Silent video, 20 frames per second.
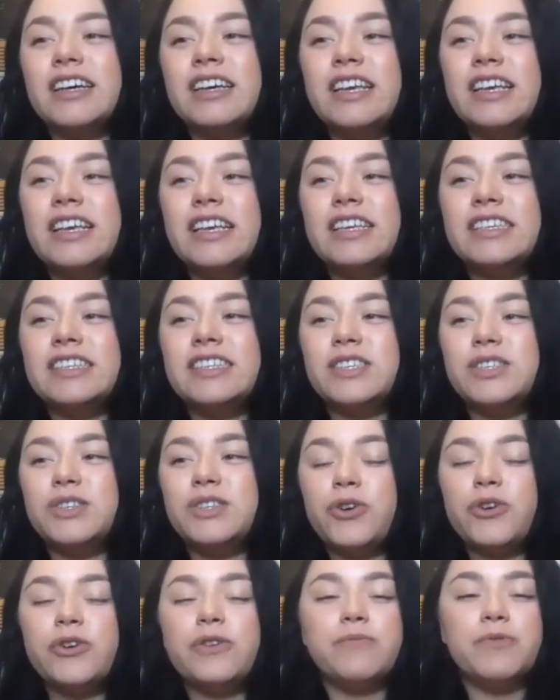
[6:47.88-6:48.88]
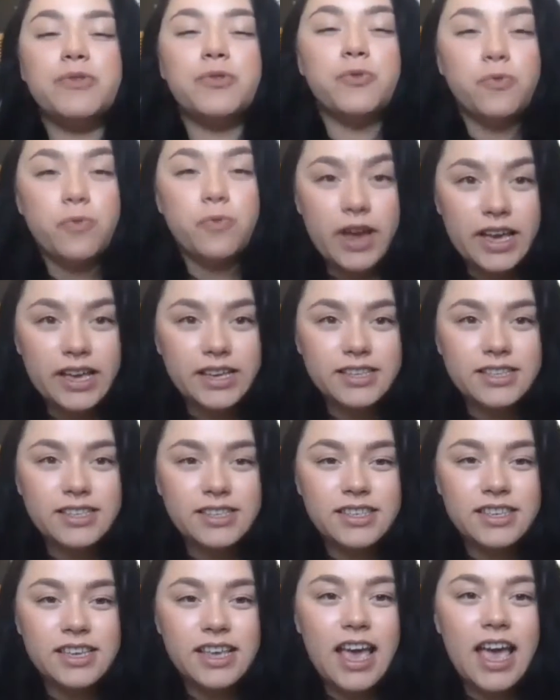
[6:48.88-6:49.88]
is the term
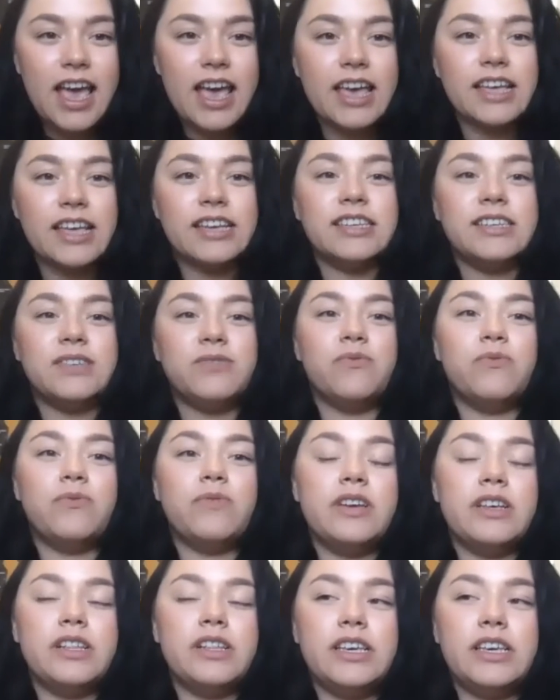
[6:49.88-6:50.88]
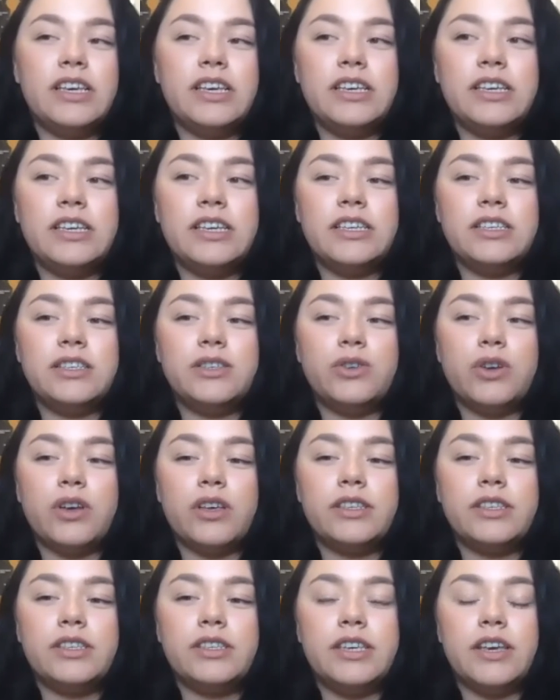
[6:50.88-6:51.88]
grace, and really
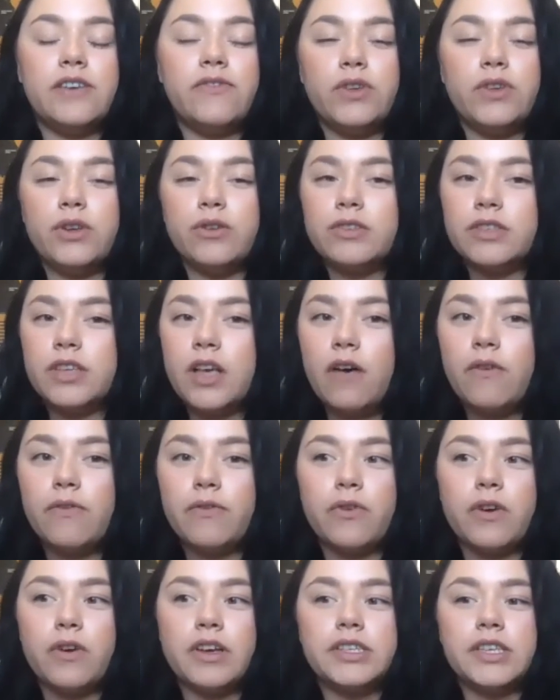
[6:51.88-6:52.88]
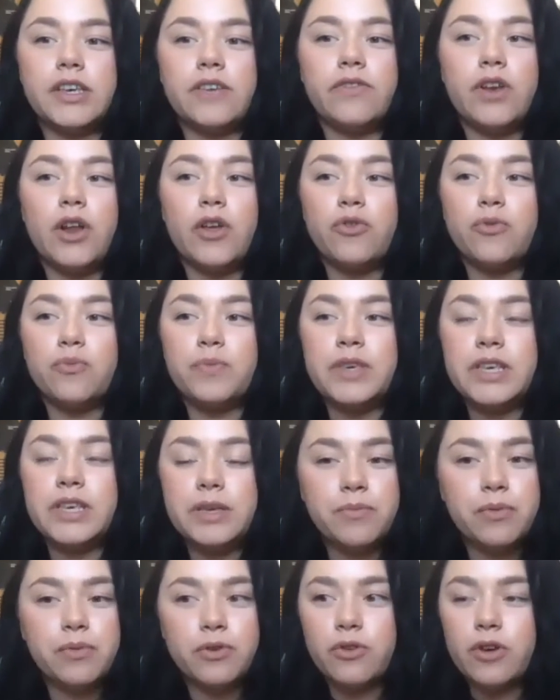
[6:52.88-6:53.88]
just giving yourself grace, giving other
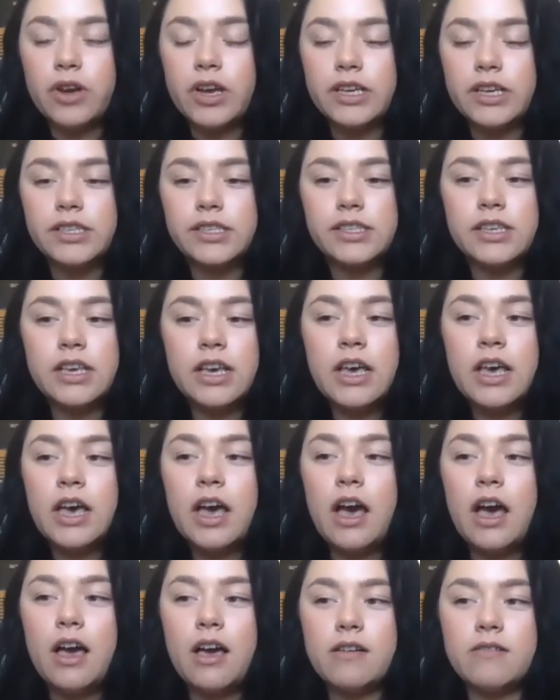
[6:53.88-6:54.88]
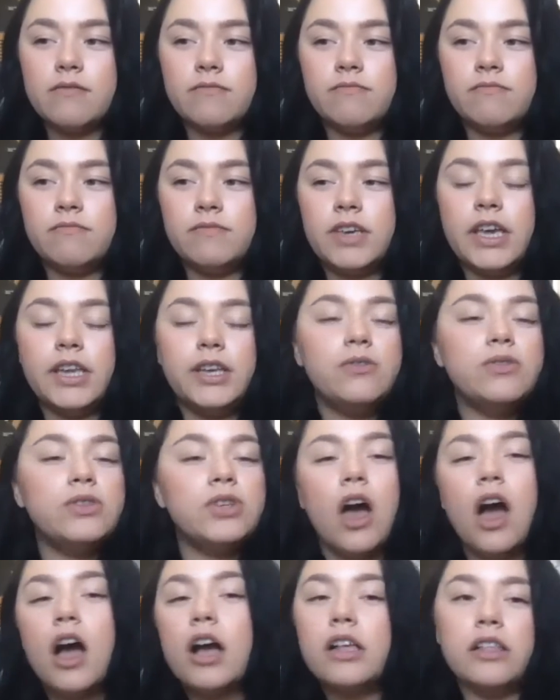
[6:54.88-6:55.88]
people grace. Can you
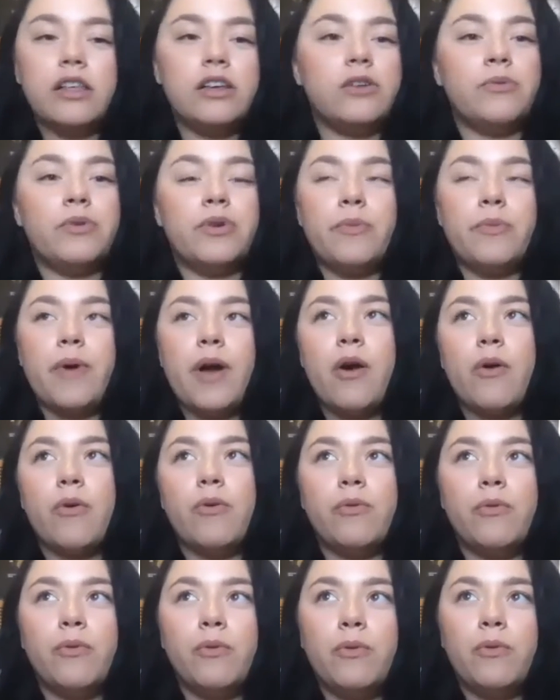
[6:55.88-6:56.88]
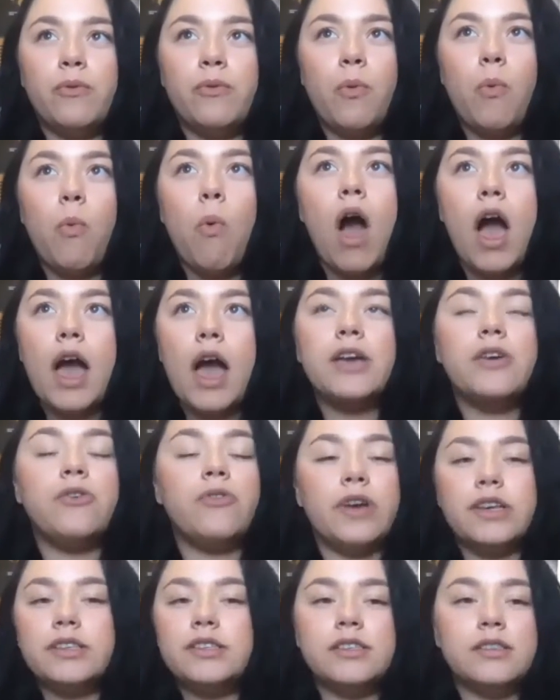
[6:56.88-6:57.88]
talk a little bit about why
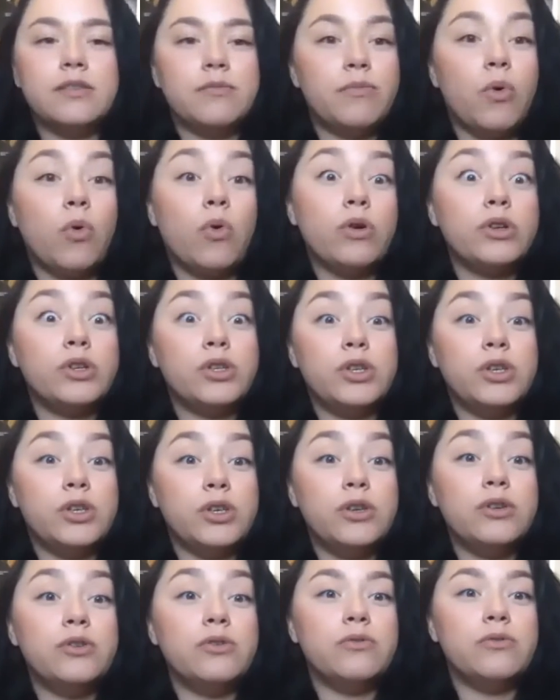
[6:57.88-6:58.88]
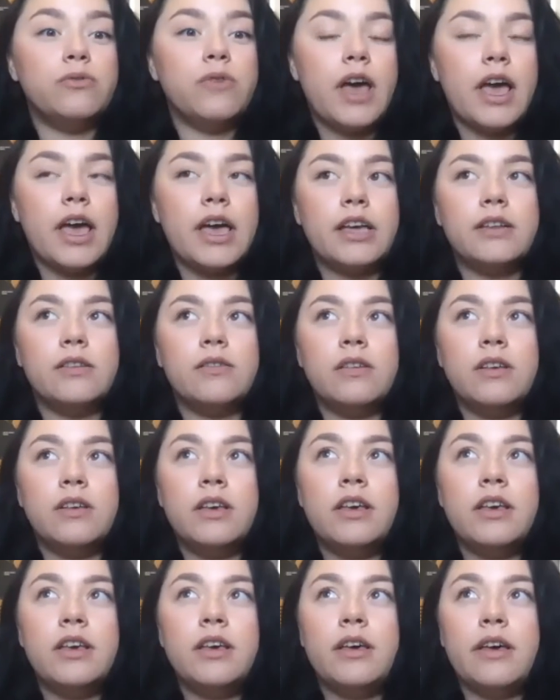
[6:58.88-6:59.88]
grace is important to you and
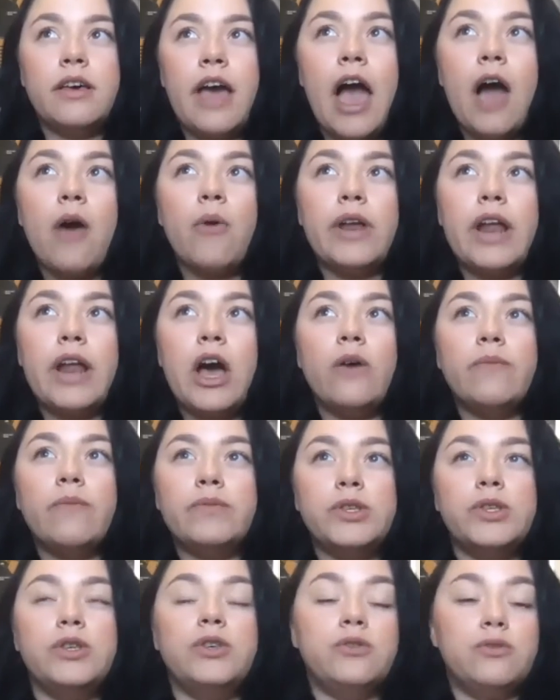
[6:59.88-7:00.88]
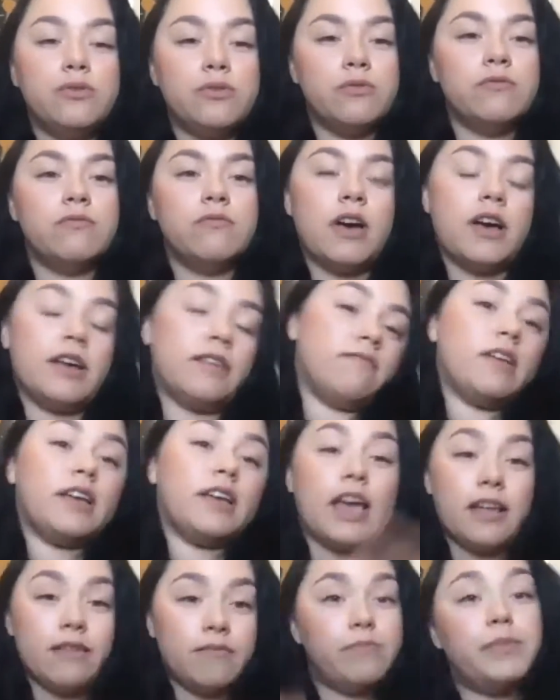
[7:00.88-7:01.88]
how it helps you,
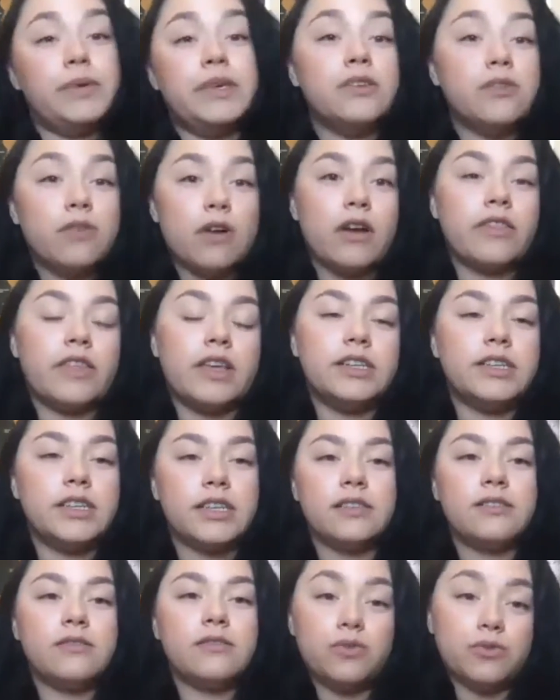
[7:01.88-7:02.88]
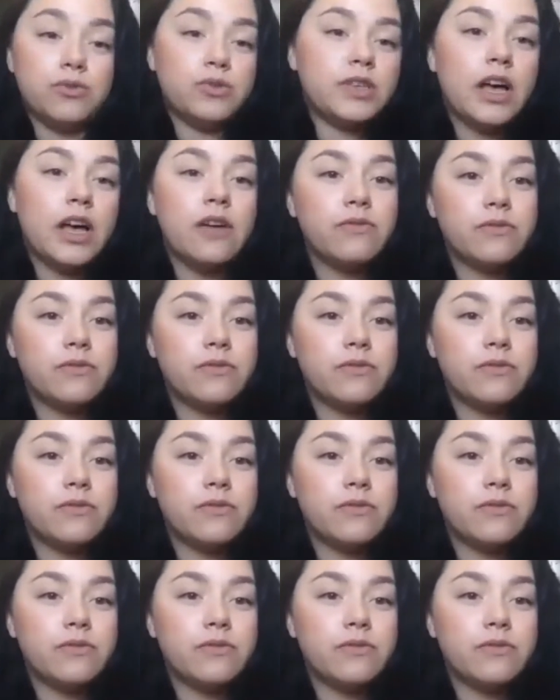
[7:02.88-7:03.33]
again, be your authentic true self?